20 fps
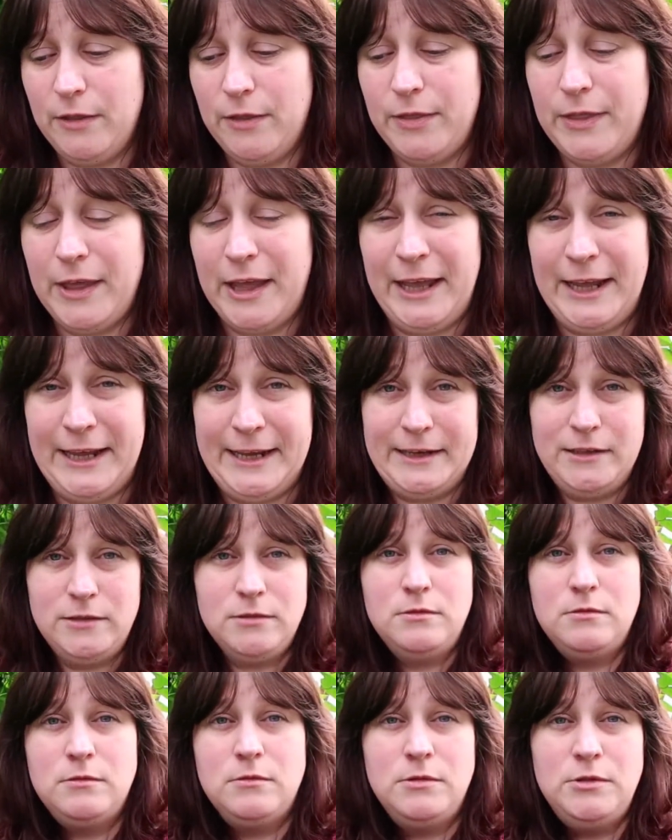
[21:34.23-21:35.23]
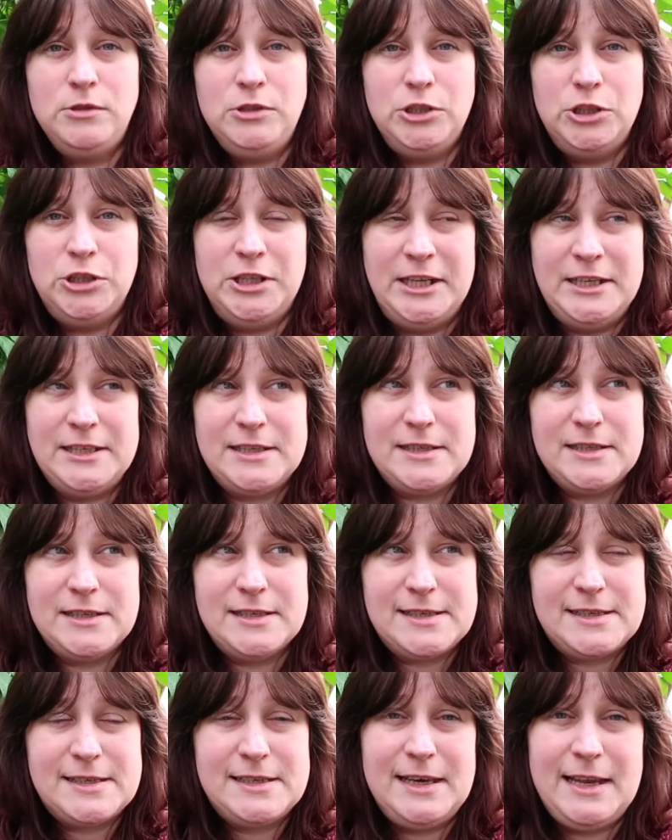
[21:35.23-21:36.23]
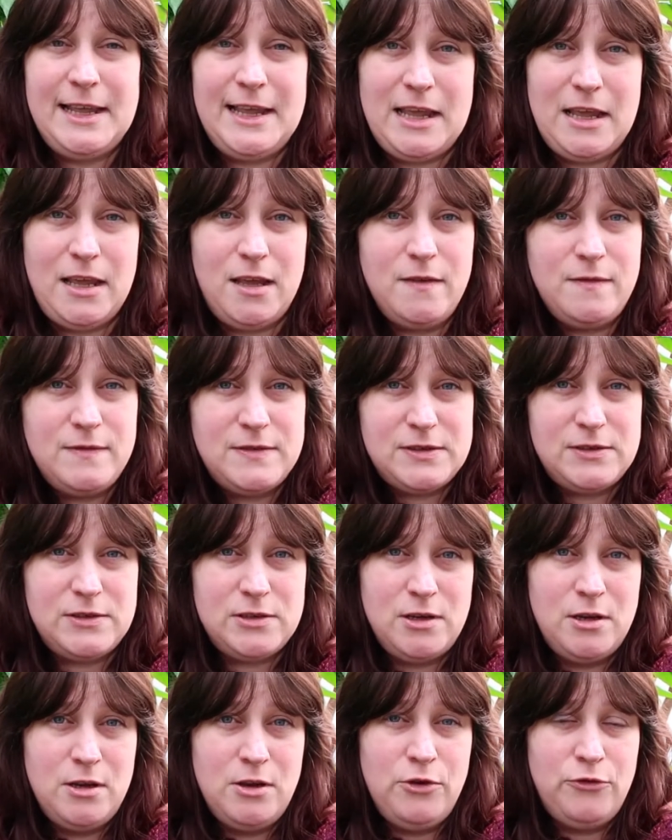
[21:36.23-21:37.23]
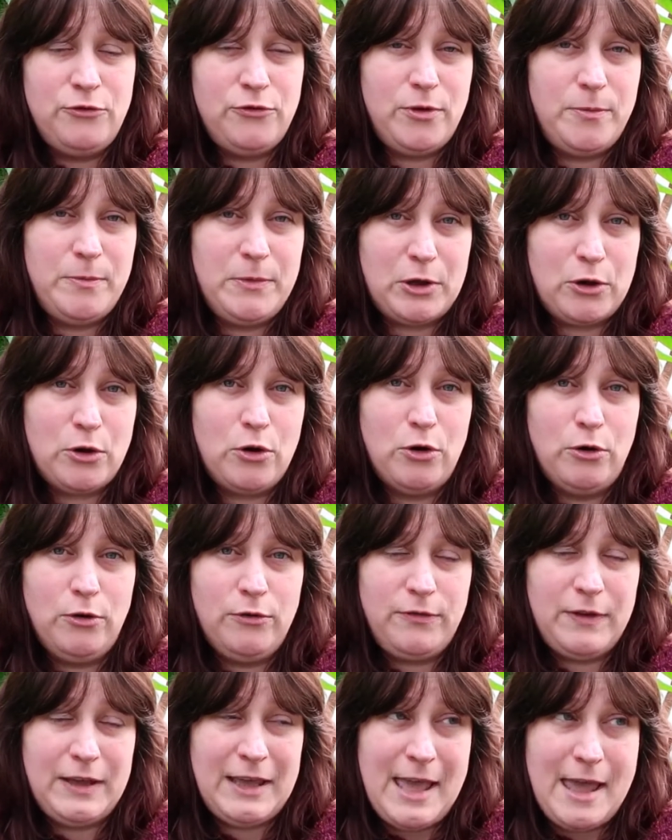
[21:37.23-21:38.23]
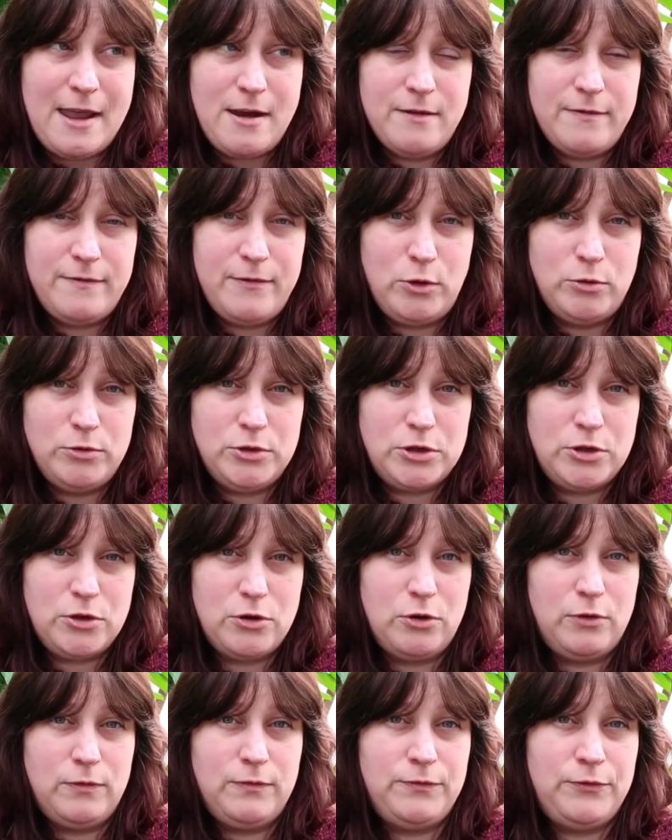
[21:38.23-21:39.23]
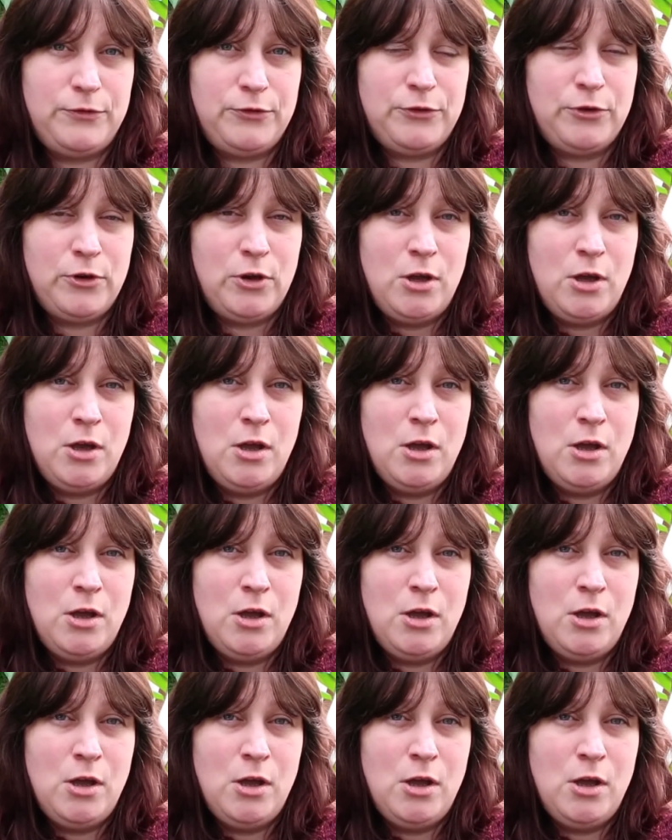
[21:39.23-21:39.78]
Then you knit the sleeves from the cuff, again folded cuffs.